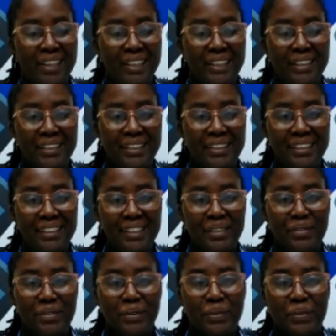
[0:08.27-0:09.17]
Good day,
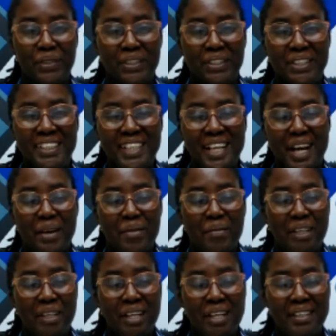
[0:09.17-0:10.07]
everyone.
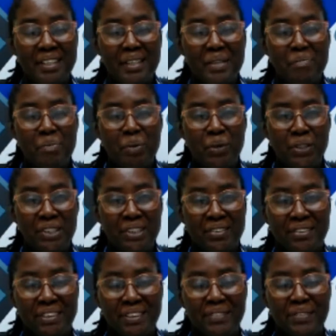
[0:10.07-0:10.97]
I'm Kandal
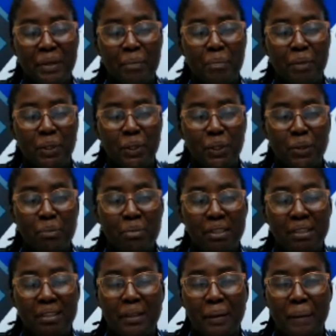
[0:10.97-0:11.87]
Boswick from
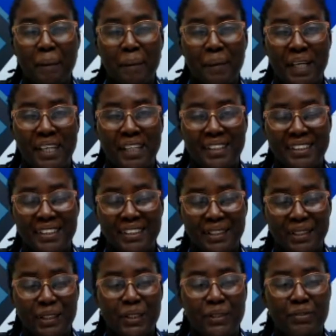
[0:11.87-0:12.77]
Global Compliance
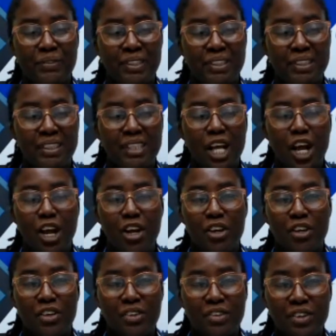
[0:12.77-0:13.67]
Service,
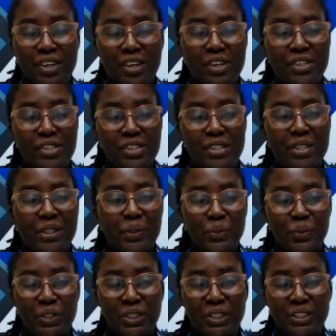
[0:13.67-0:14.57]
your
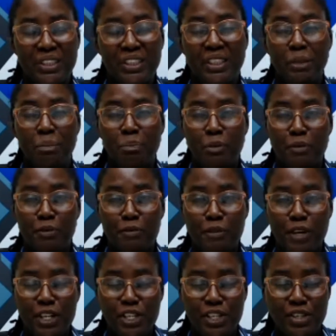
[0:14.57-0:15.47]
solution to
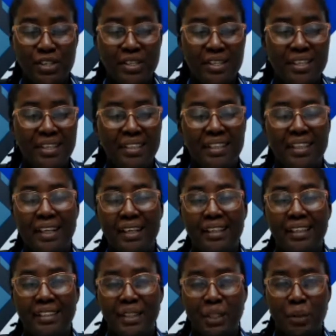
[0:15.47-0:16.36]
professional
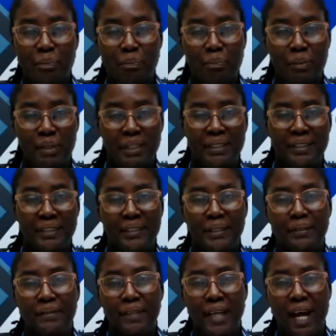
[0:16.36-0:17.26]
and
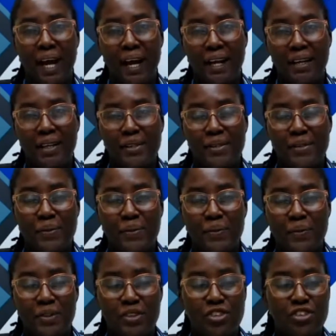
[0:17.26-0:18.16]
competitive
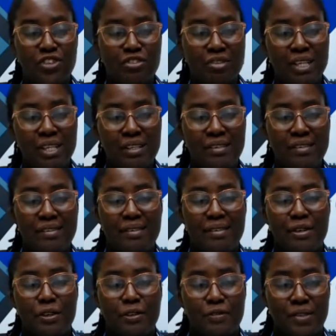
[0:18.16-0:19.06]
ISO and training
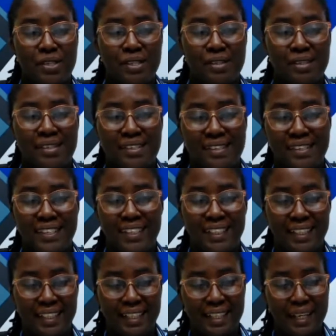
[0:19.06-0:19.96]
services
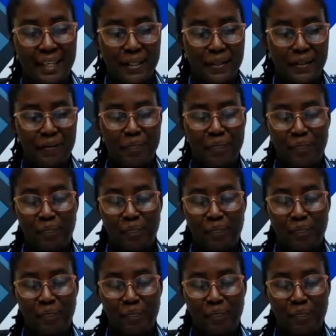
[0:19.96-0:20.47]
in Guyana.